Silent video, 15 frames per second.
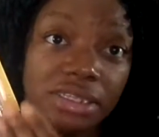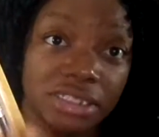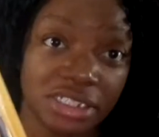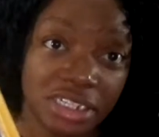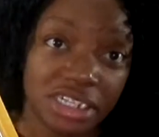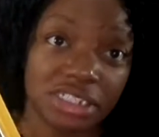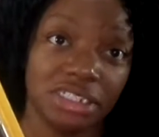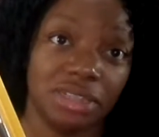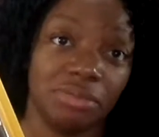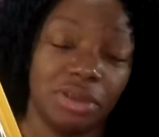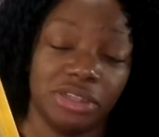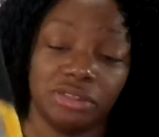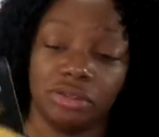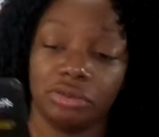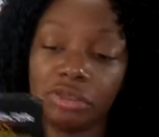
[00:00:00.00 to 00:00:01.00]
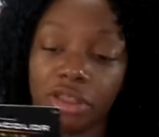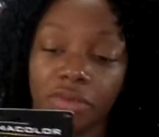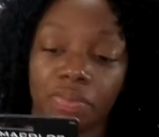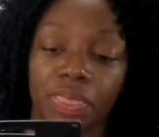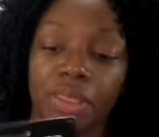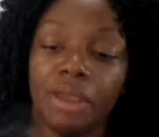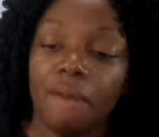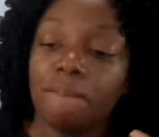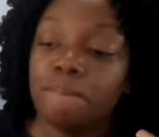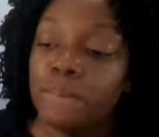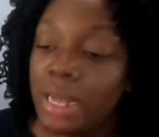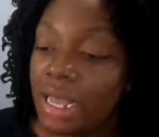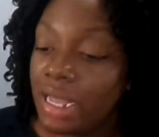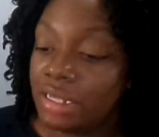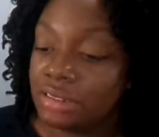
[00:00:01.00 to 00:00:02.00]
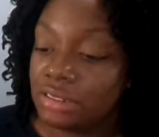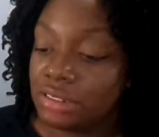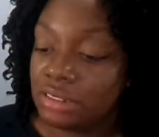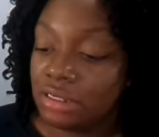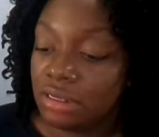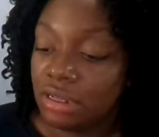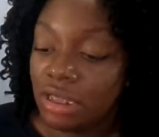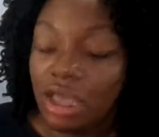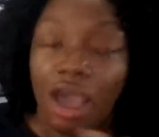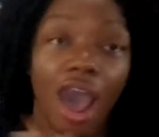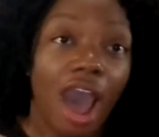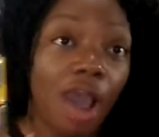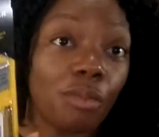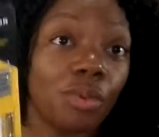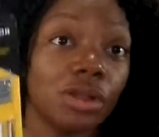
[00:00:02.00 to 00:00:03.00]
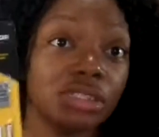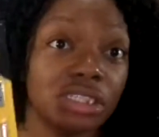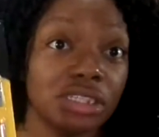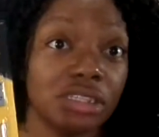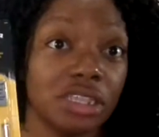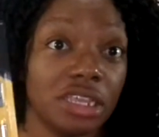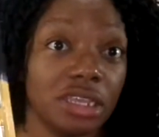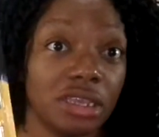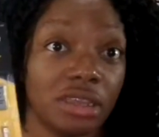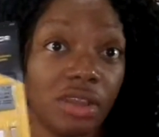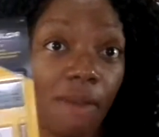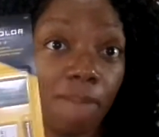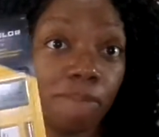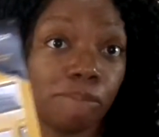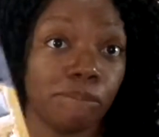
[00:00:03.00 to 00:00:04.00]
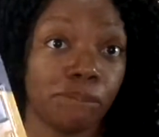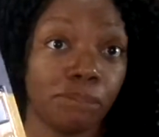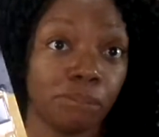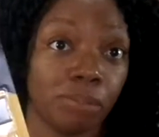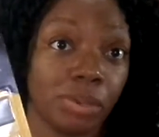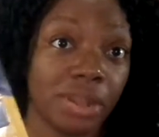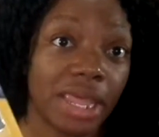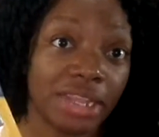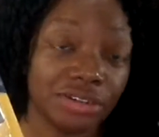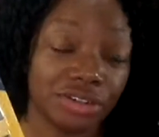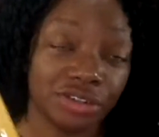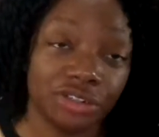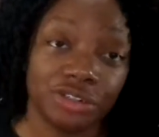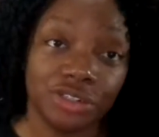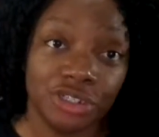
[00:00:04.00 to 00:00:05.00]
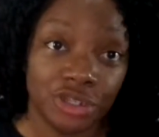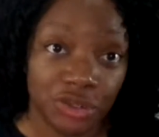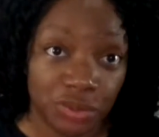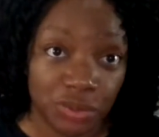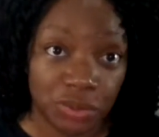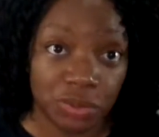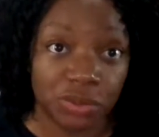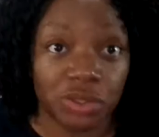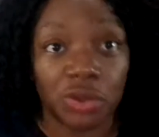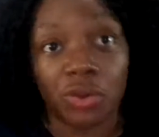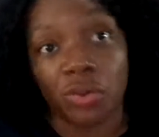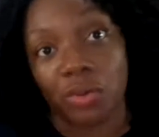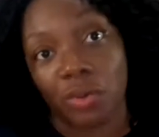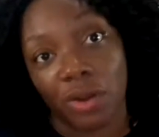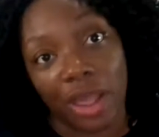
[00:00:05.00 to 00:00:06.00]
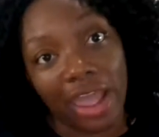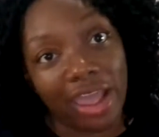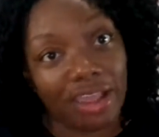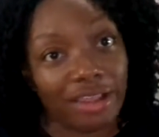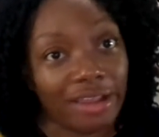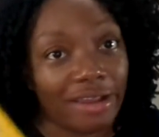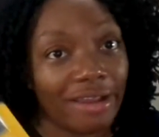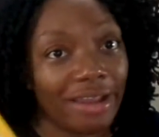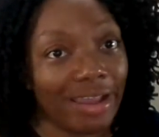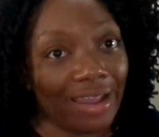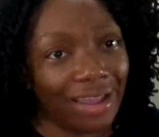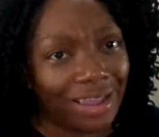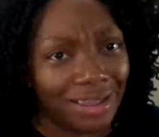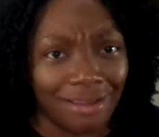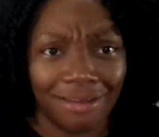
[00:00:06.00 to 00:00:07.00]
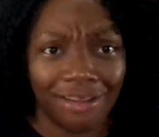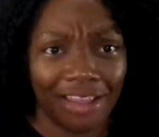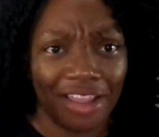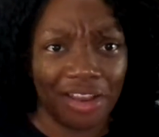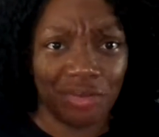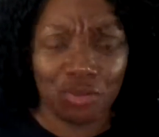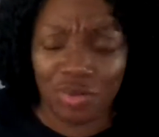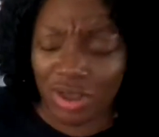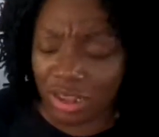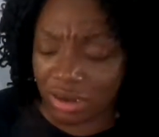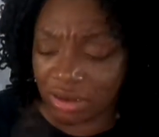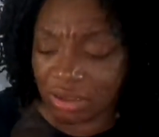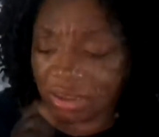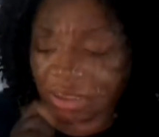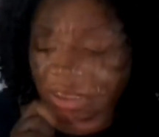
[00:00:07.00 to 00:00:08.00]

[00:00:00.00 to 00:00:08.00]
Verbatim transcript: just the pencil thing. But I wanted the blender too, so hey, in one.